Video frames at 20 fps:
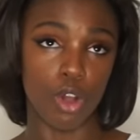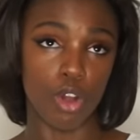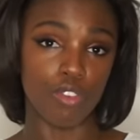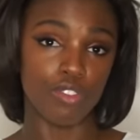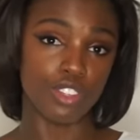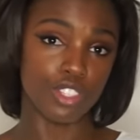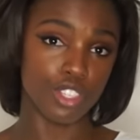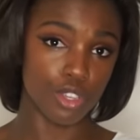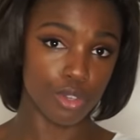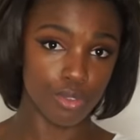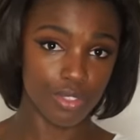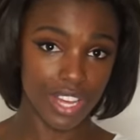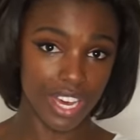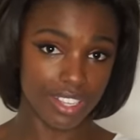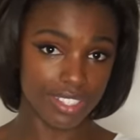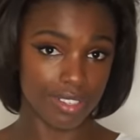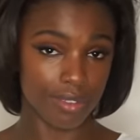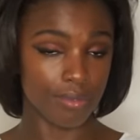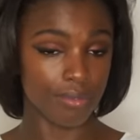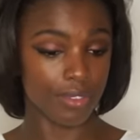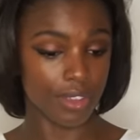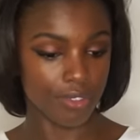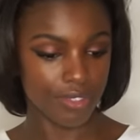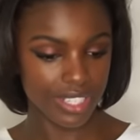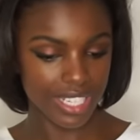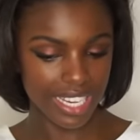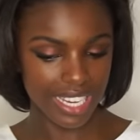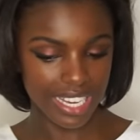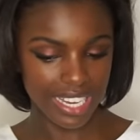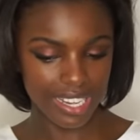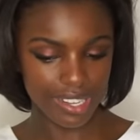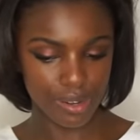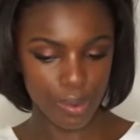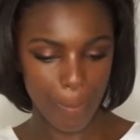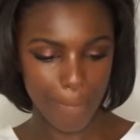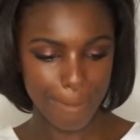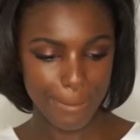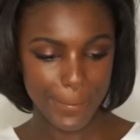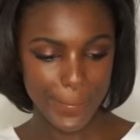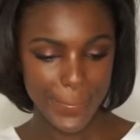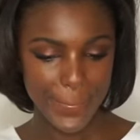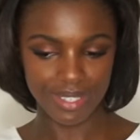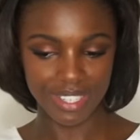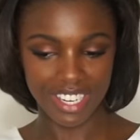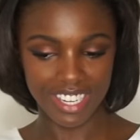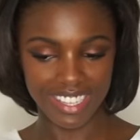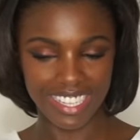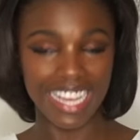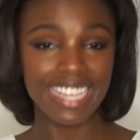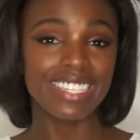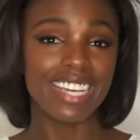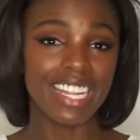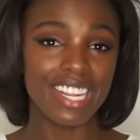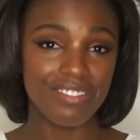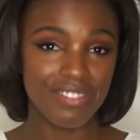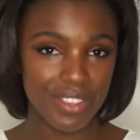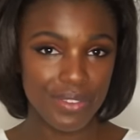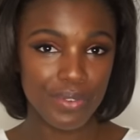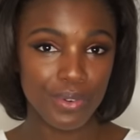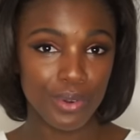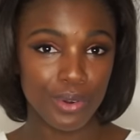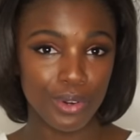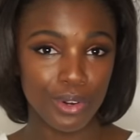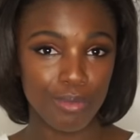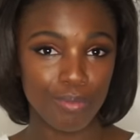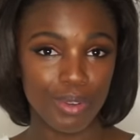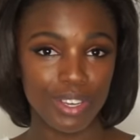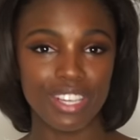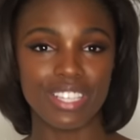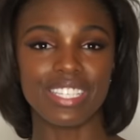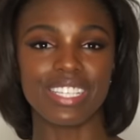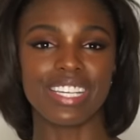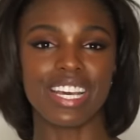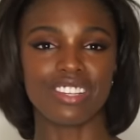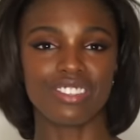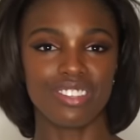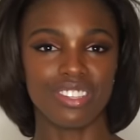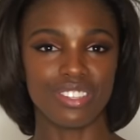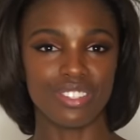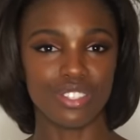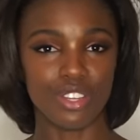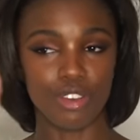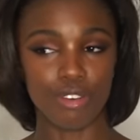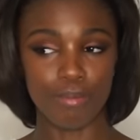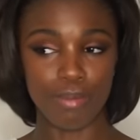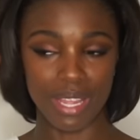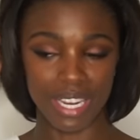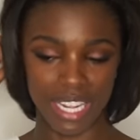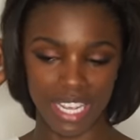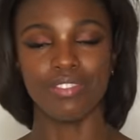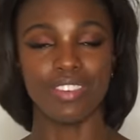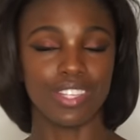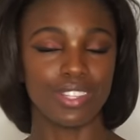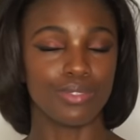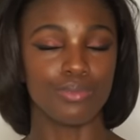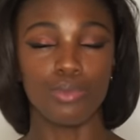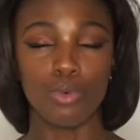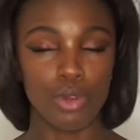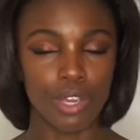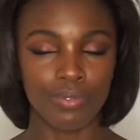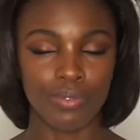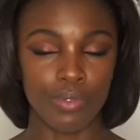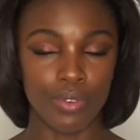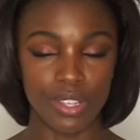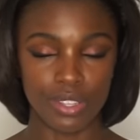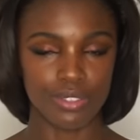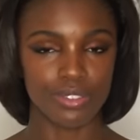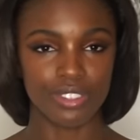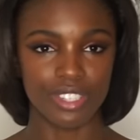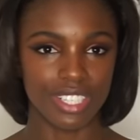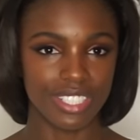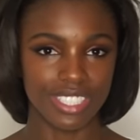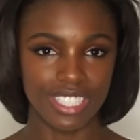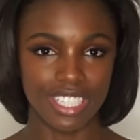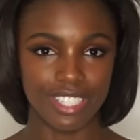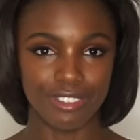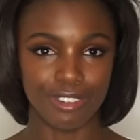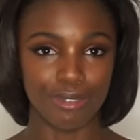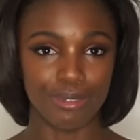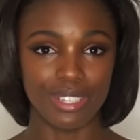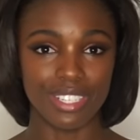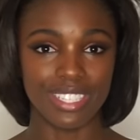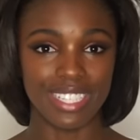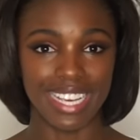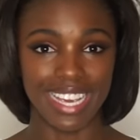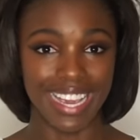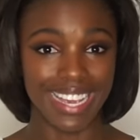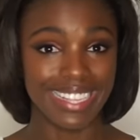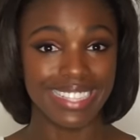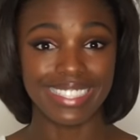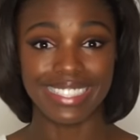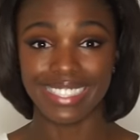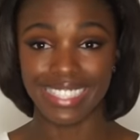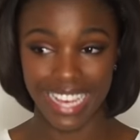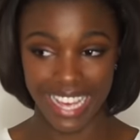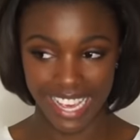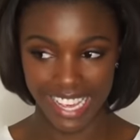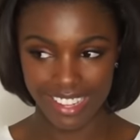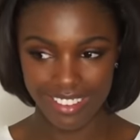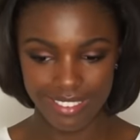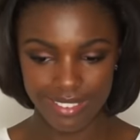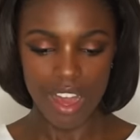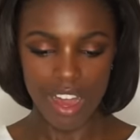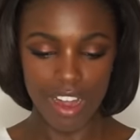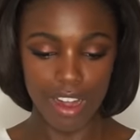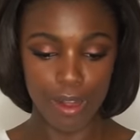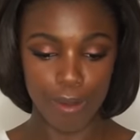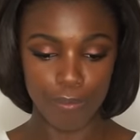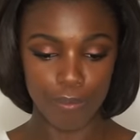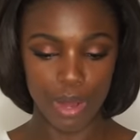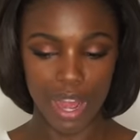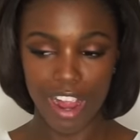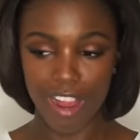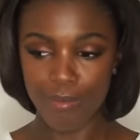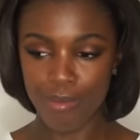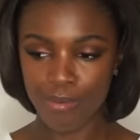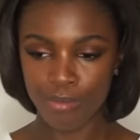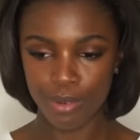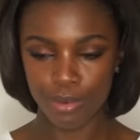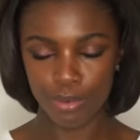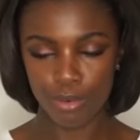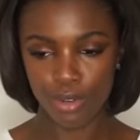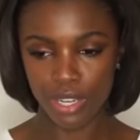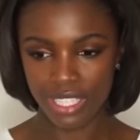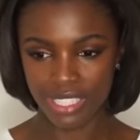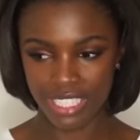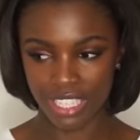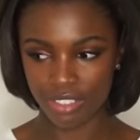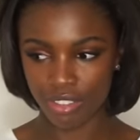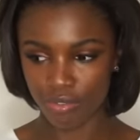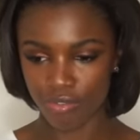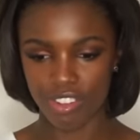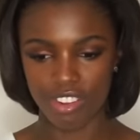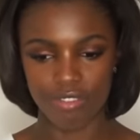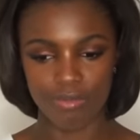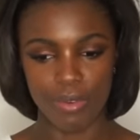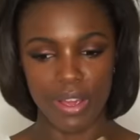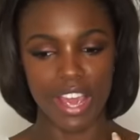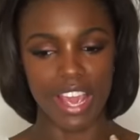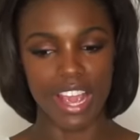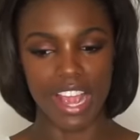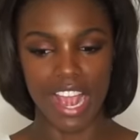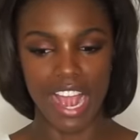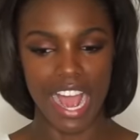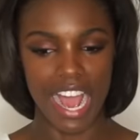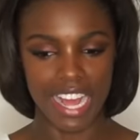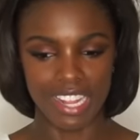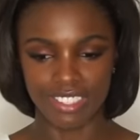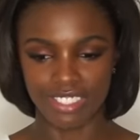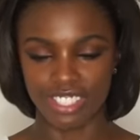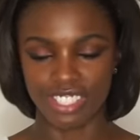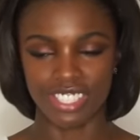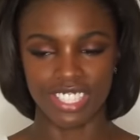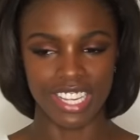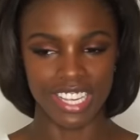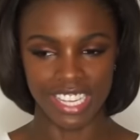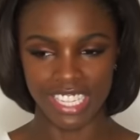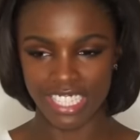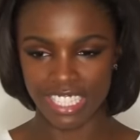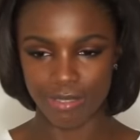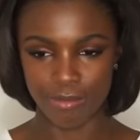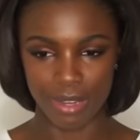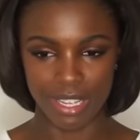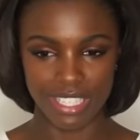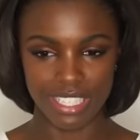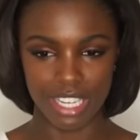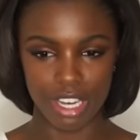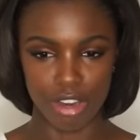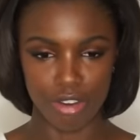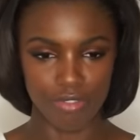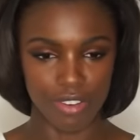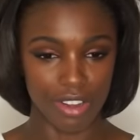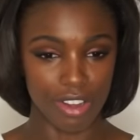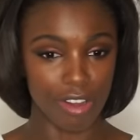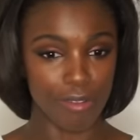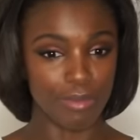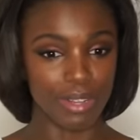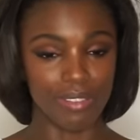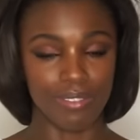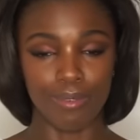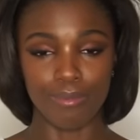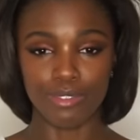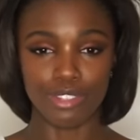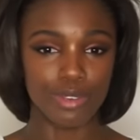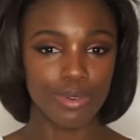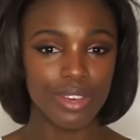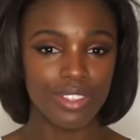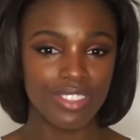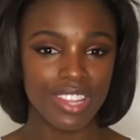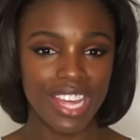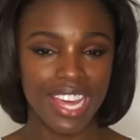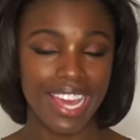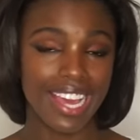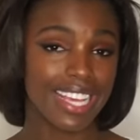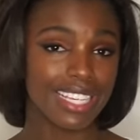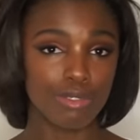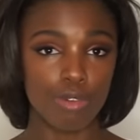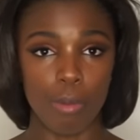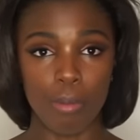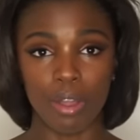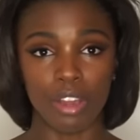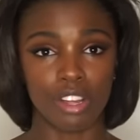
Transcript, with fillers: of 2015 but that's kind of difficult because there's actually so many. Walking for Victoria's Secret was insane. Um, I remember walking down the runway and just thinking to myself, I can't believe I'm doing this. What am